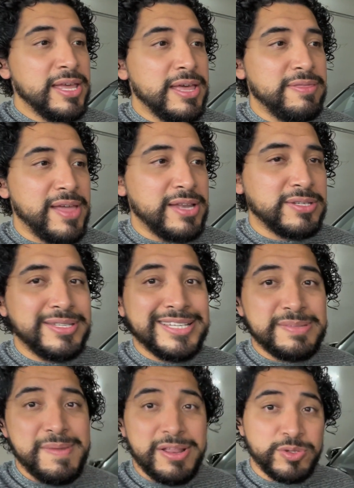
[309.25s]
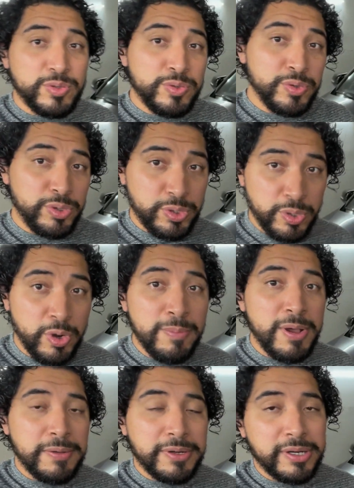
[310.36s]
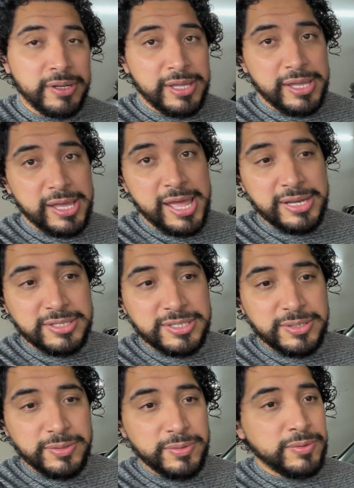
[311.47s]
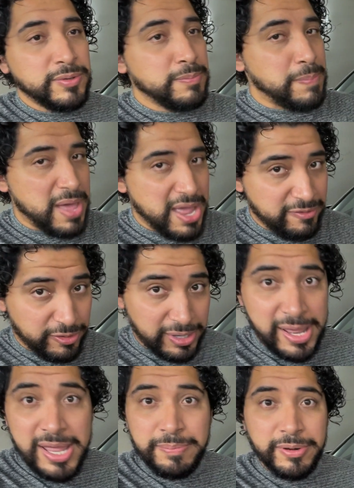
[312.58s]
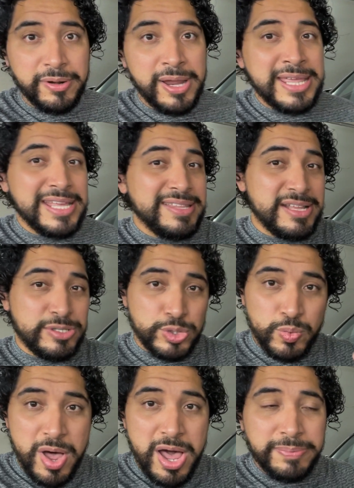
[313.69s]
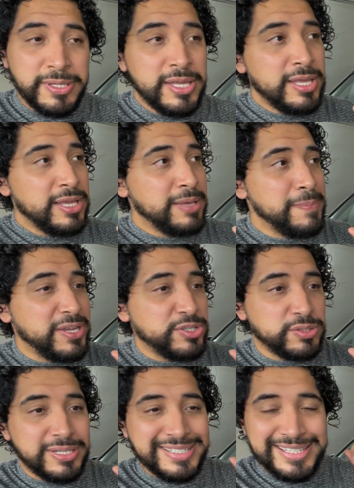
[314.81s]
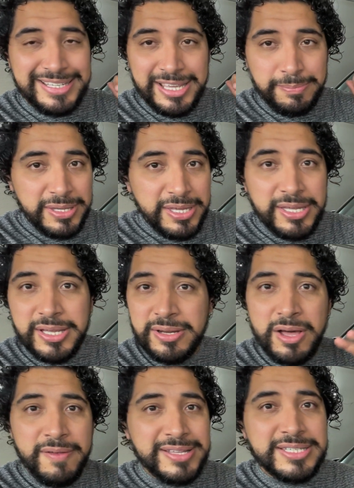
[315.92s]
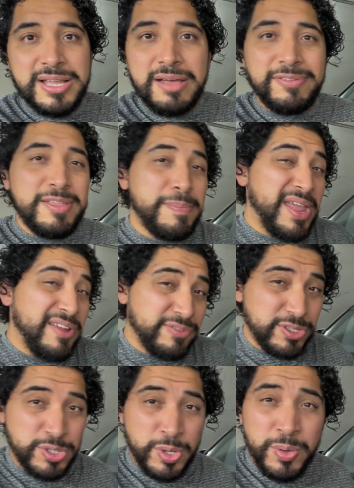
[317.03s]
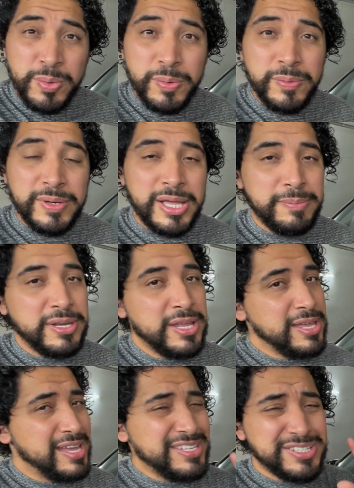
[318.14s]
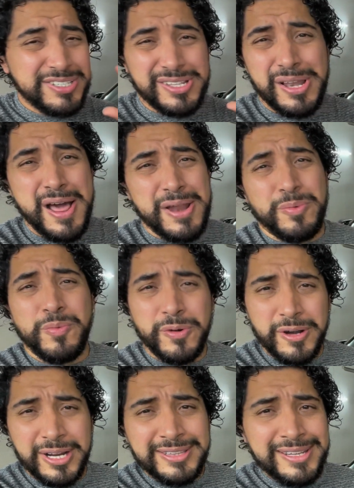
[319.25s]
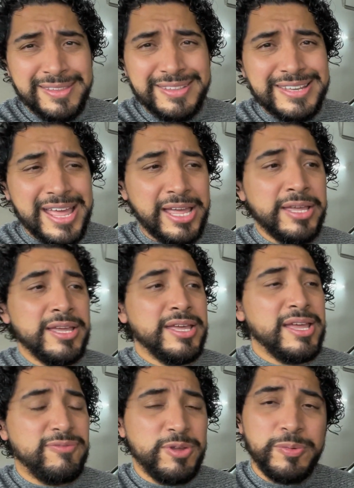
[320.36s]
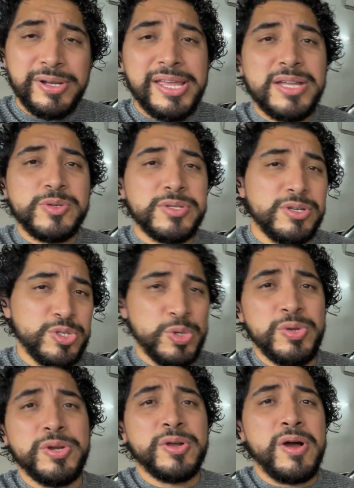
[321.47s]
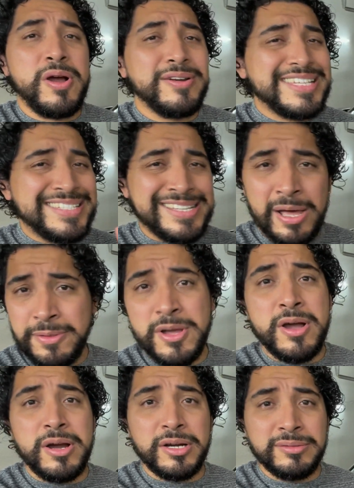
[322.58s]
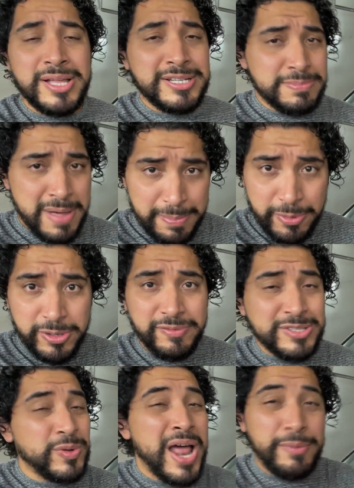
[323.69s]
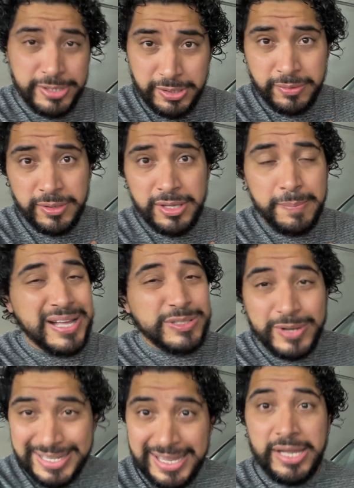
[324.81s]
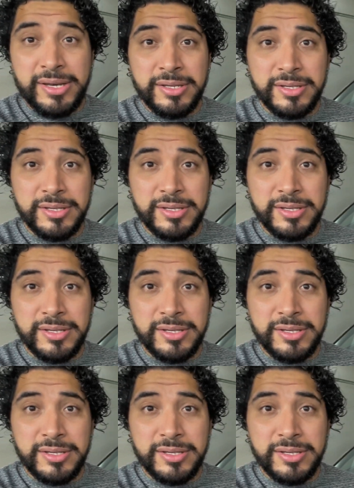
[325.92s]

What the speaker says: And then to dismantle your motor and to pay for labor and getting that swapped, making sure the DME and all that stuff, and then paying for the tune. I mean, it's just a lot of work. At the end of the day, if you're really interested in tuning your car, sell the car. That's my point of view. That's what I would do. I mean, that's what I did.